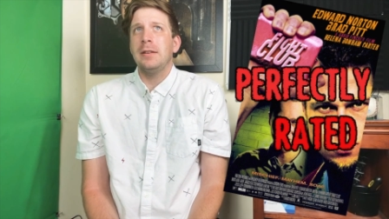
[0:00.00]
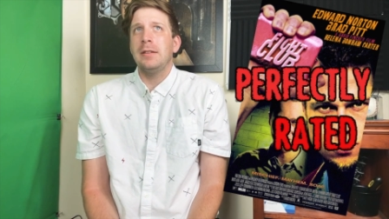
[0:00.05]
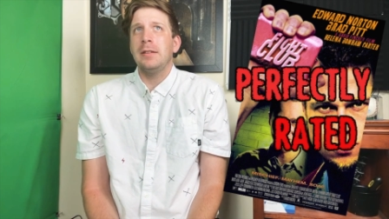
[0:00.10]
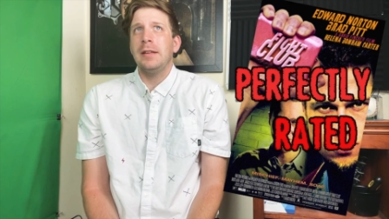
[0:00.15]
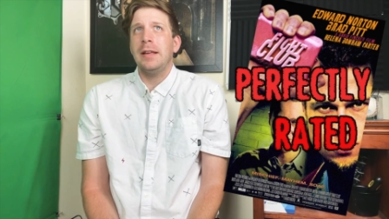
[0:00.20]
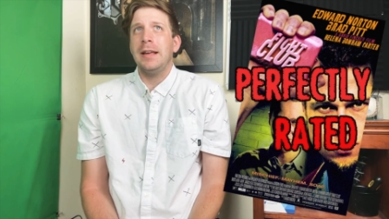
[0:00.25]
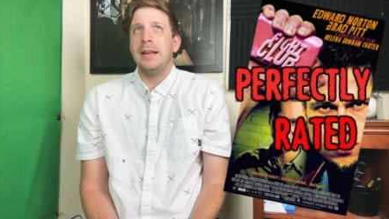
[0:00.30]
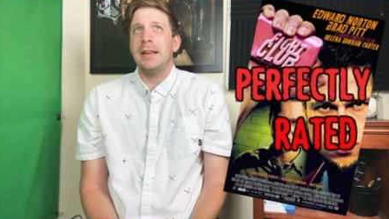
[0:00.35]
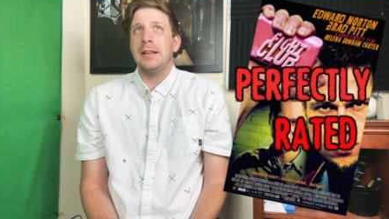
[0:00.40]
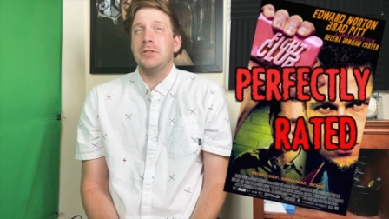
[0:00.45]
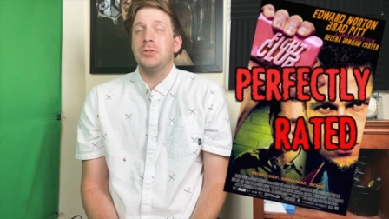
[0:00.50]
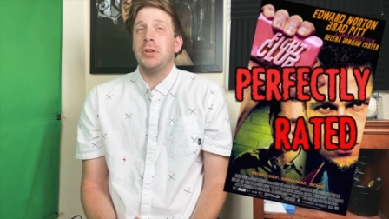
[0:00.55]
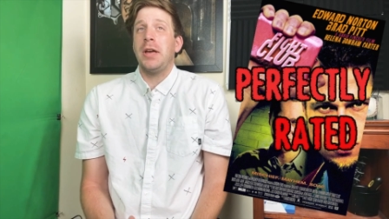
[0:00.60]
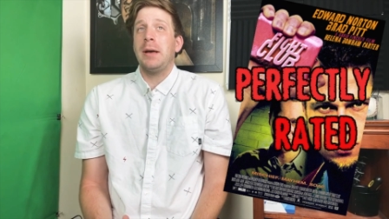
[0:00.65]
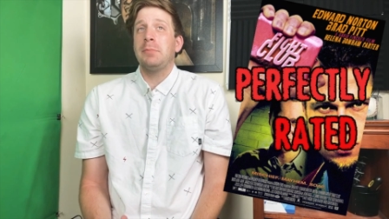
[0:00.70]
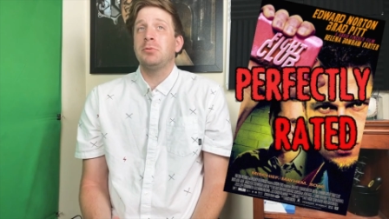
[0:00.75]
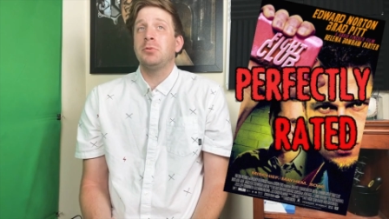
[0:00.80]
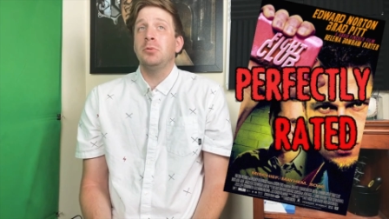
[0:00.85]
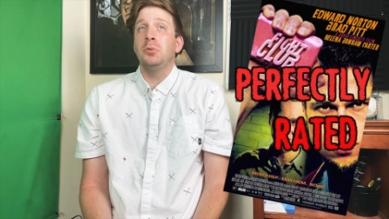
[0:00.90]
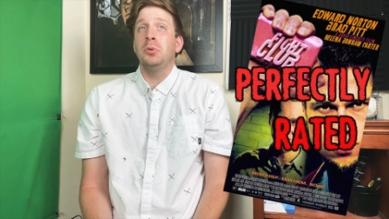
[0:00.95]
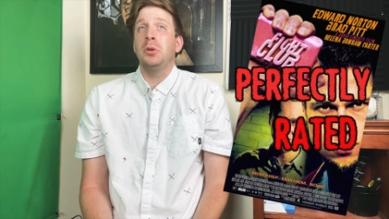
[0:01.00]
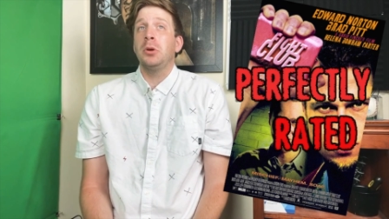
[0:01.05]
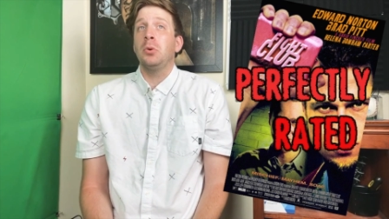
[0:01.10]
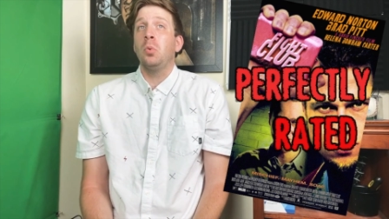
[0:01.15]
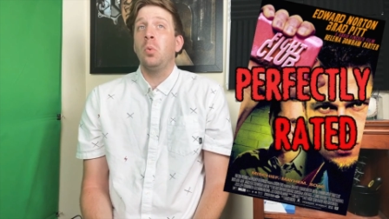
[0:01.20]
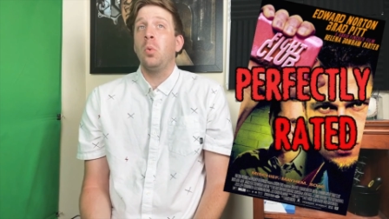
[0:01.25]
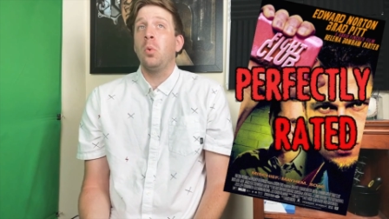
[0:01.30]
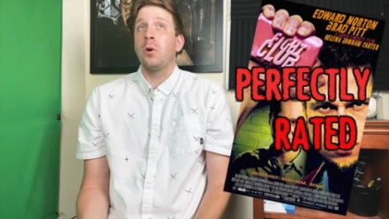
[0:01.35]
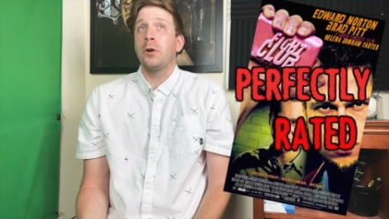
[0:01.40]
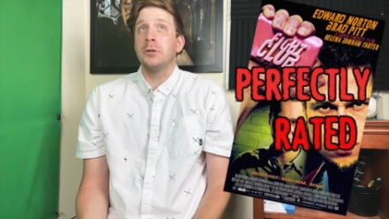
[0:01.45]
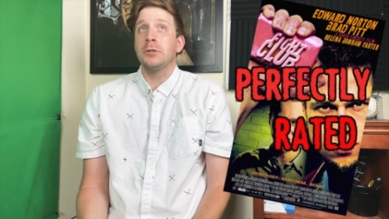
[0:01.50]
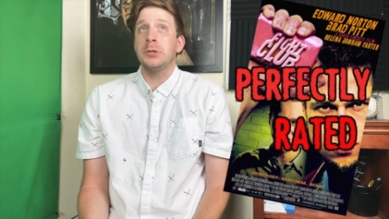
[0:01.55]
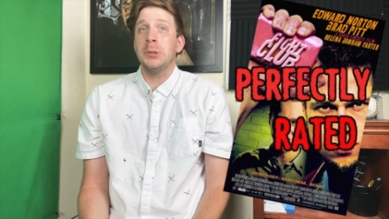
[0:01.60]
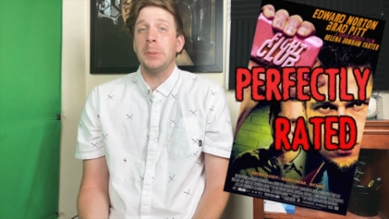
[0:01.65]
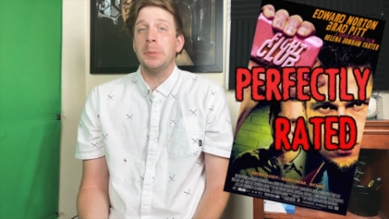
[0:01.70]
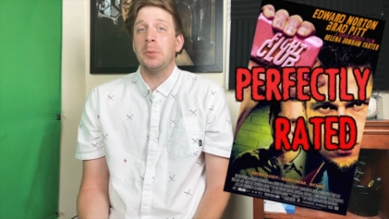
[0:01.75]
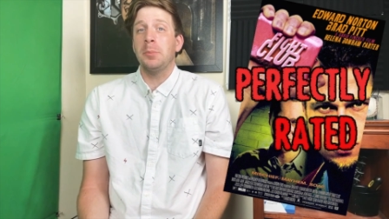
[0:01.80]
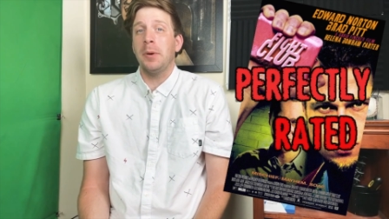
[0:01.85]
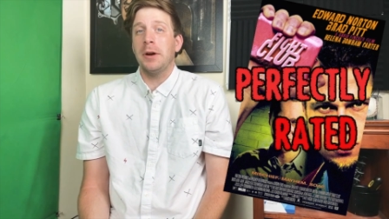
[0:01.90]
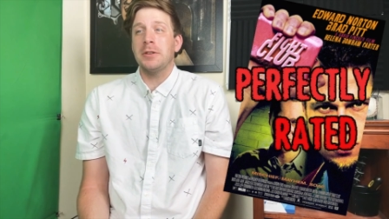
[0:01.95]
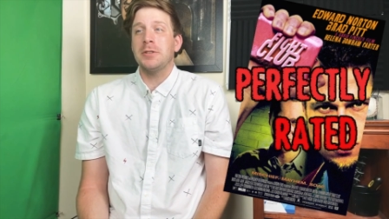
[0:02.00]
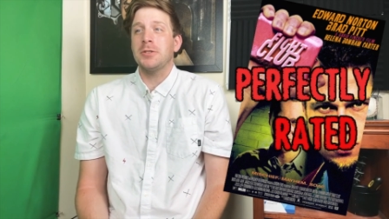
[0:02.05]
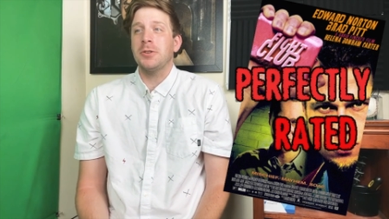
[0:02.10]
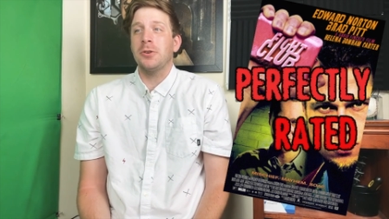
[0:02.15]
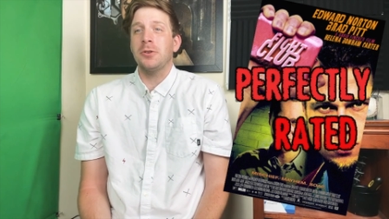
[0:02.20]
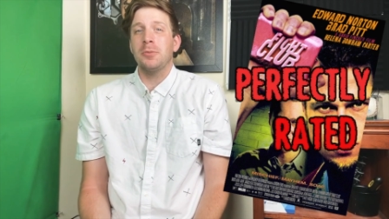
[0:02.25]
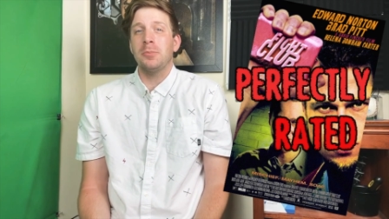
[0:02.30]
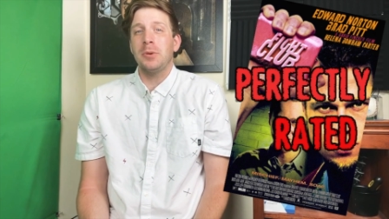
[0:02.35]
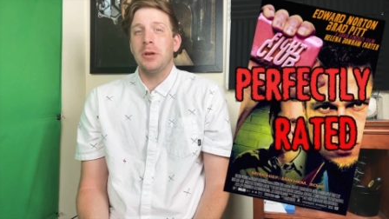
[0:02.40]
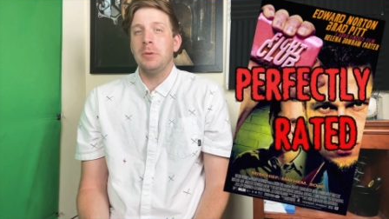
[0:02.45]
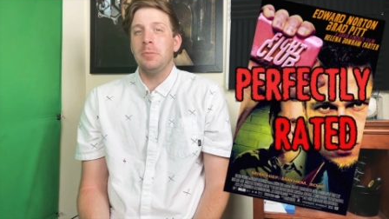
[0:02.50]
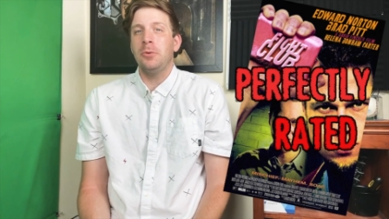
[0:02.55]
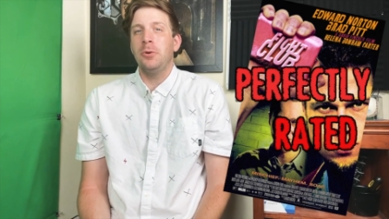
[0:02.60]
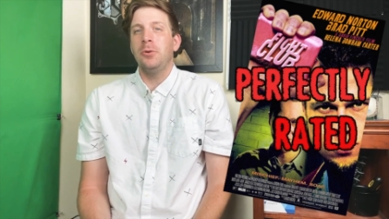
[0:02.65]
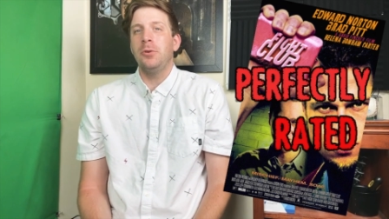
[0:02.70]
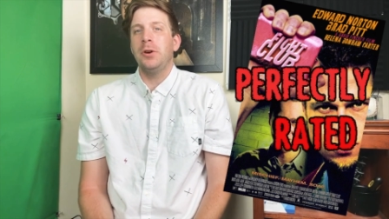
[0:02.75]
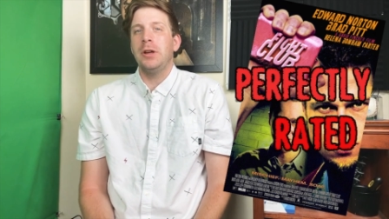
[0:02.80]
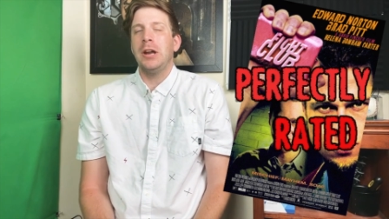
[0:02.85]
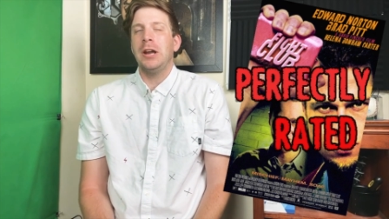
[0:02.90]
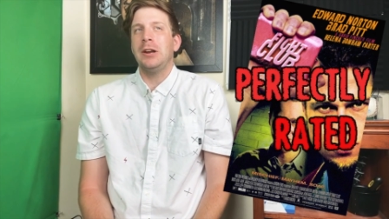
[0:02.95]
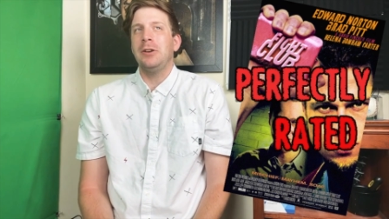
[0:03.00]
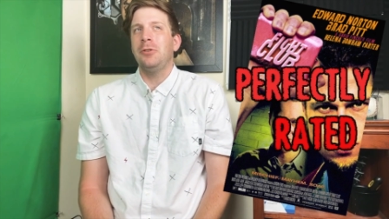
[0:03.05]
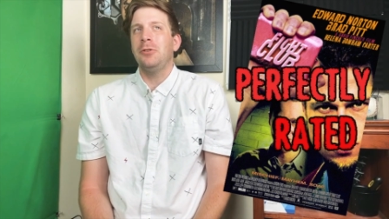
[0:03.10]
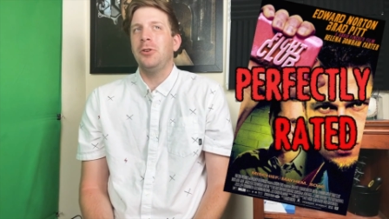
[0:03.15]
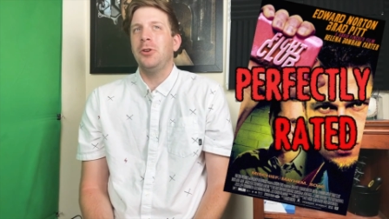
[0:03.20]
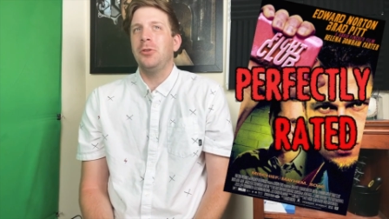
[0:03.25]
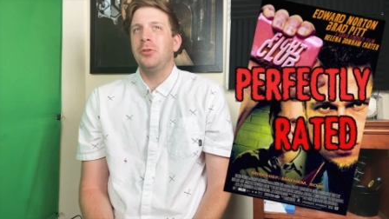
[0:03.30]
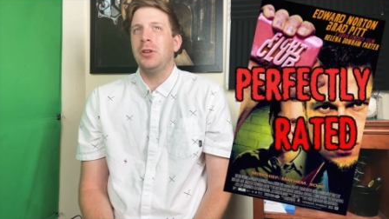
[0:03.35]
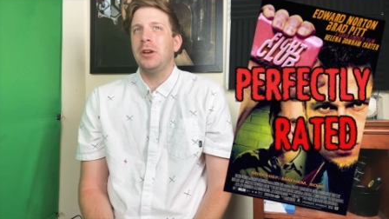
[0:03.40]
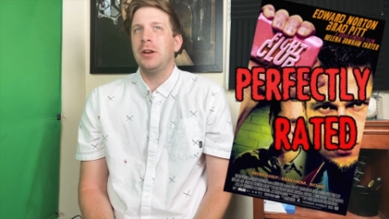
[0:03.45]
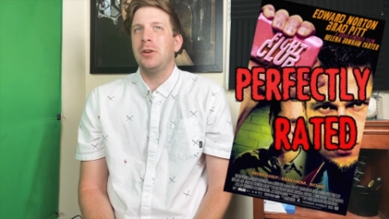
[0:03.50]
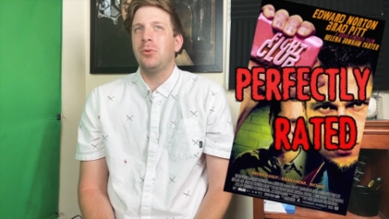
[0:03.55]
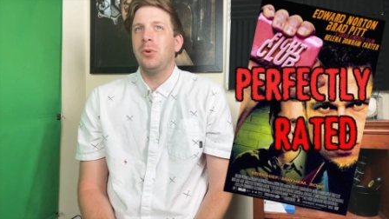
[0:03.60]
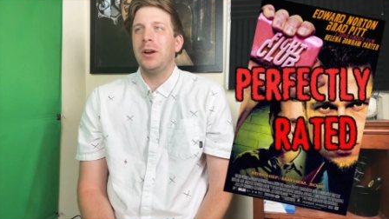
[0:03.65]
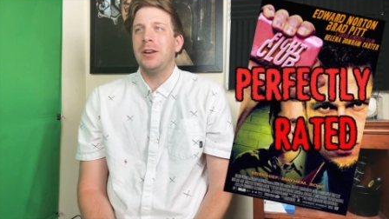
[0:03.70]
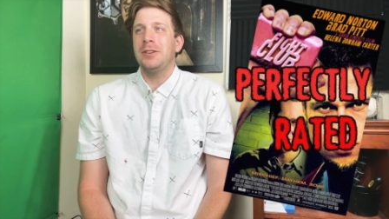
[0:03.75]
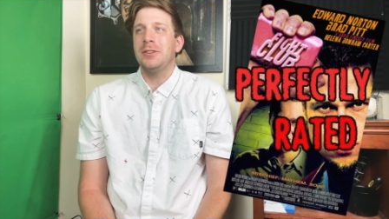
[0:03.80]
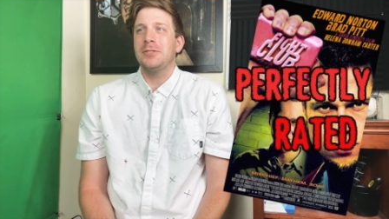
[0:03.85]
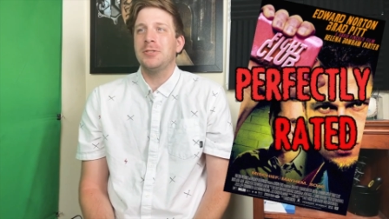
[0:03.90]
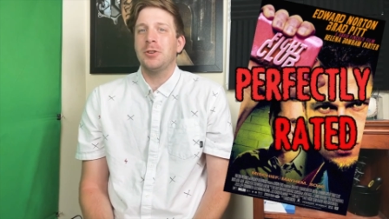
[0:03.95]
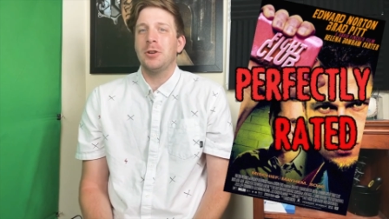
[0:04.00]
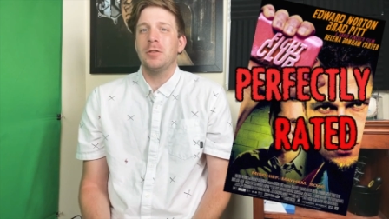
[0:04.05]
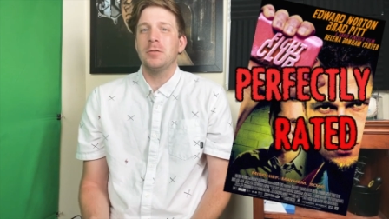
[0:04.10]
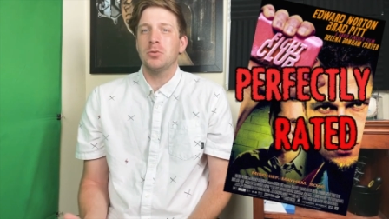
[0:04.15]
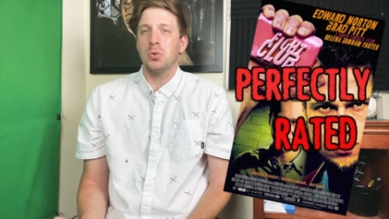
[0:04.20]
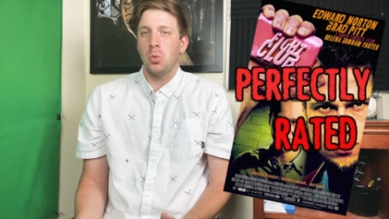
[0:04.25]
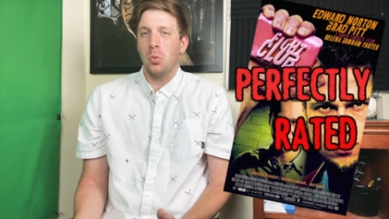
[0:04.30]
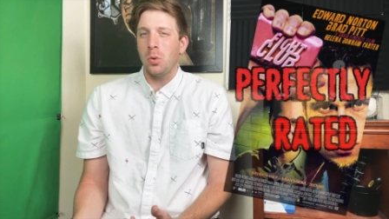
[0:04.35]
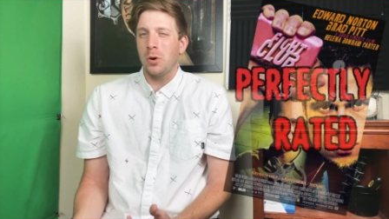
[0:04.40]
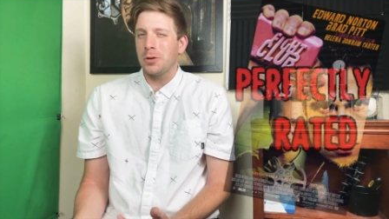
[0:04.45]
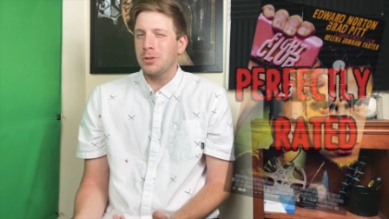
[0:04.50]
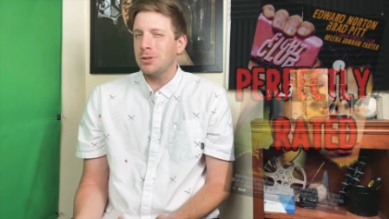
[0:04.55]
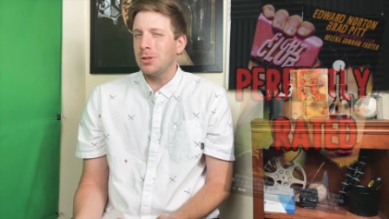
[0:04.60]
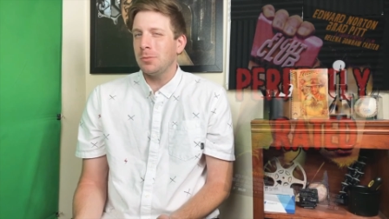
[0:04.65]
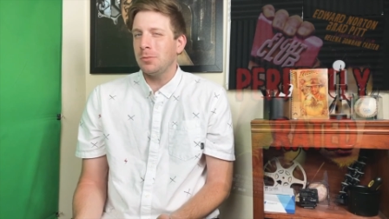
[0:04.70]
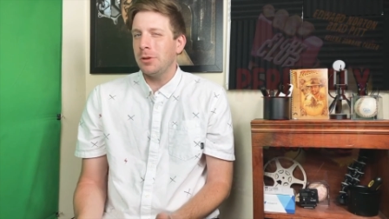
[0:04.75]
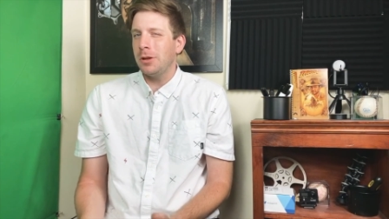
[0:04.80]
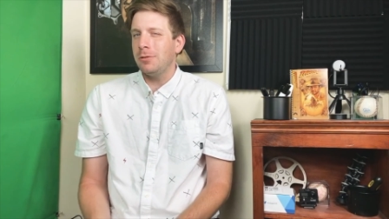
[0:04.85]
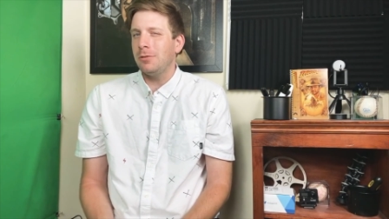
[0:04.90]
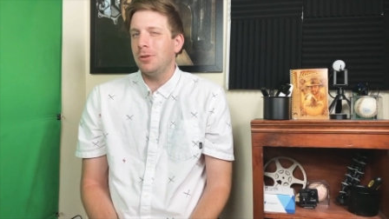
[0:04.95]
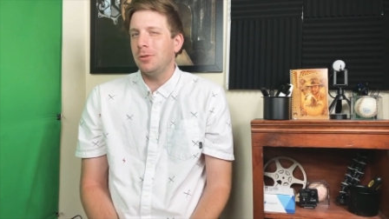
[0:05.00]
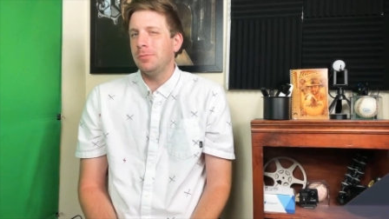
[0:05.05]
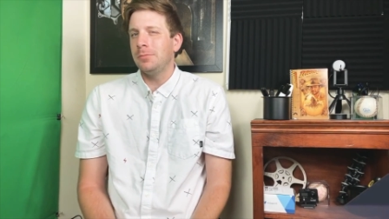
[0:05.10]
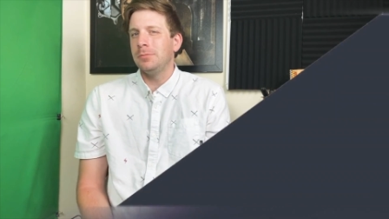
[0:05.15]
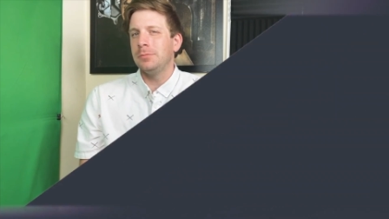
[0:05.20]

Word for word: it gets absolutely worshipped by certain people, and I don't know that it quite deserves worship level.